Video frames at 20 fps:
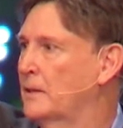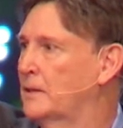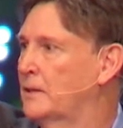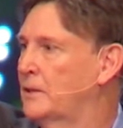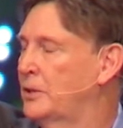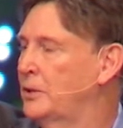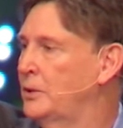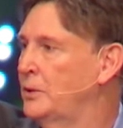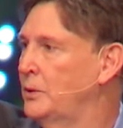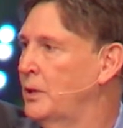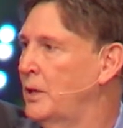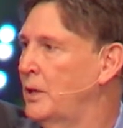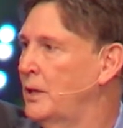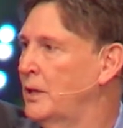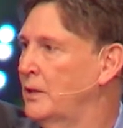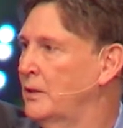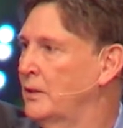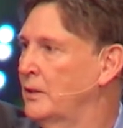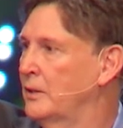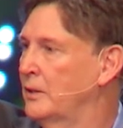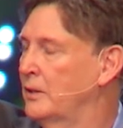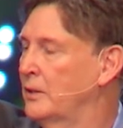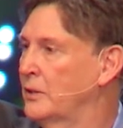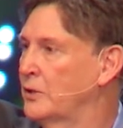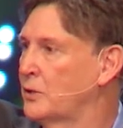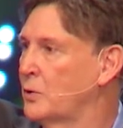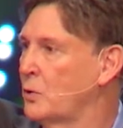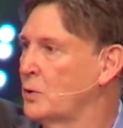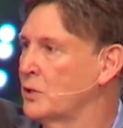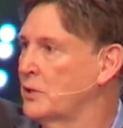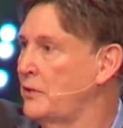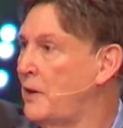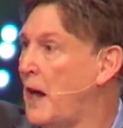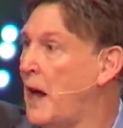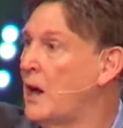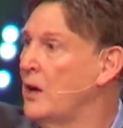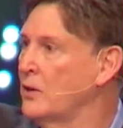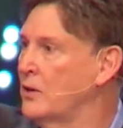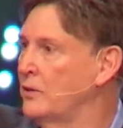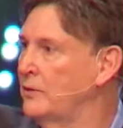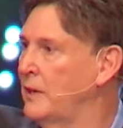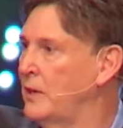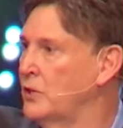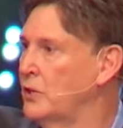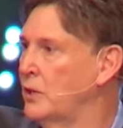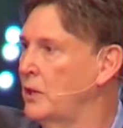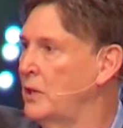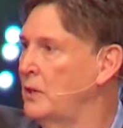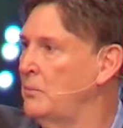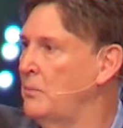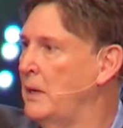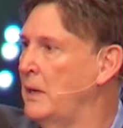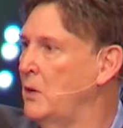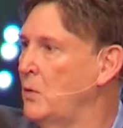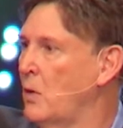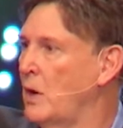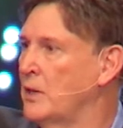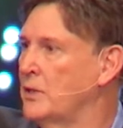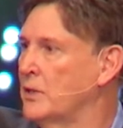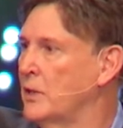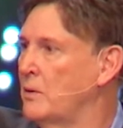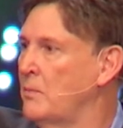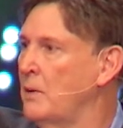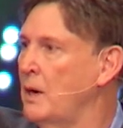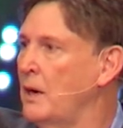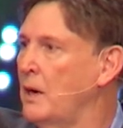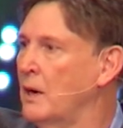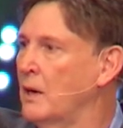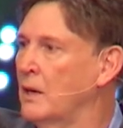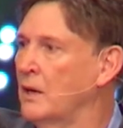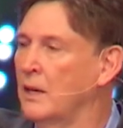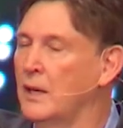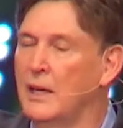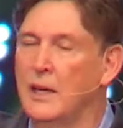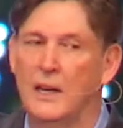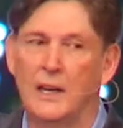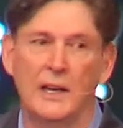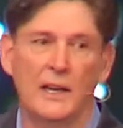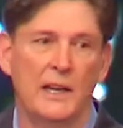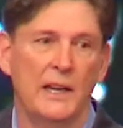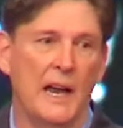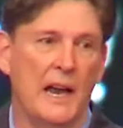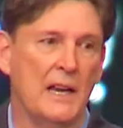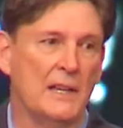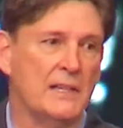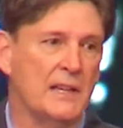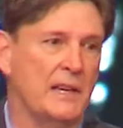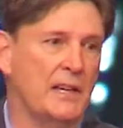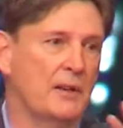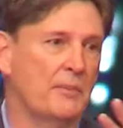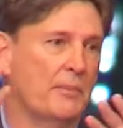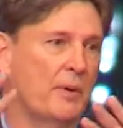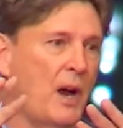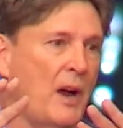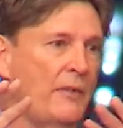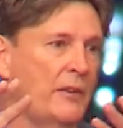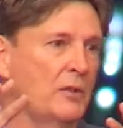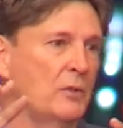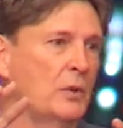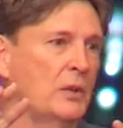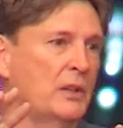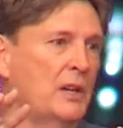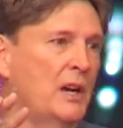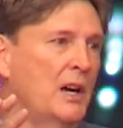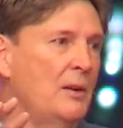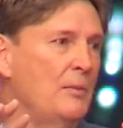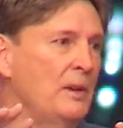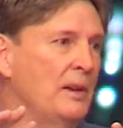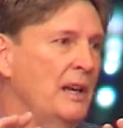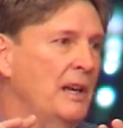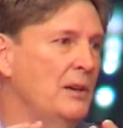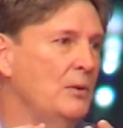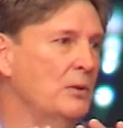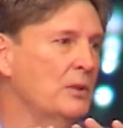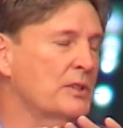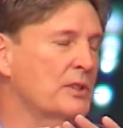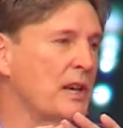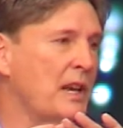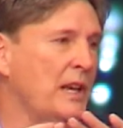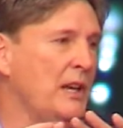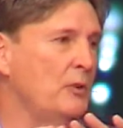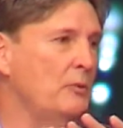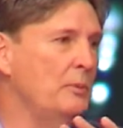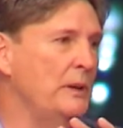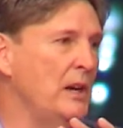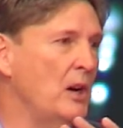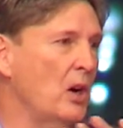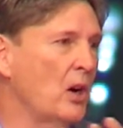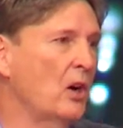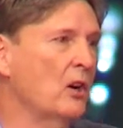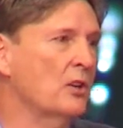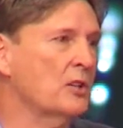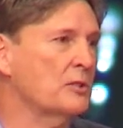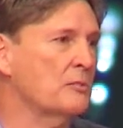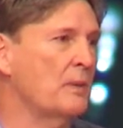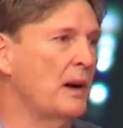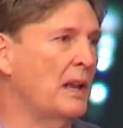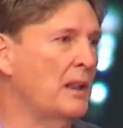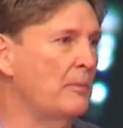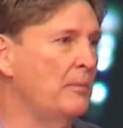the source of our division in many ways in America. Isaiah the prophet would come and he would say, he would be urged by the